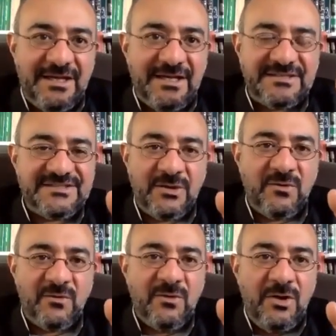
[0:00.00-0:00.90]

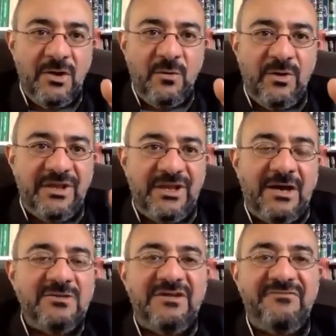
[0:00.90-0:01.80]
So
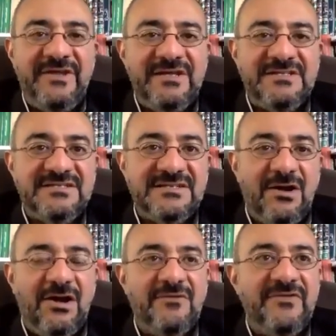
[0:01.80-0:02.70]
without the fields
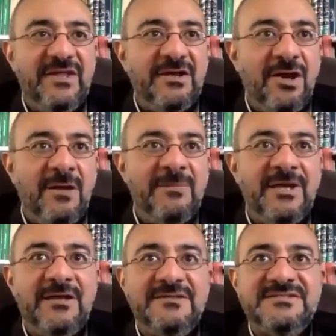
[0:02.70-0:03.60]
of
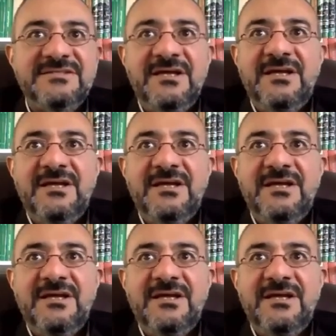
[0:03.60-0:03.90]
economics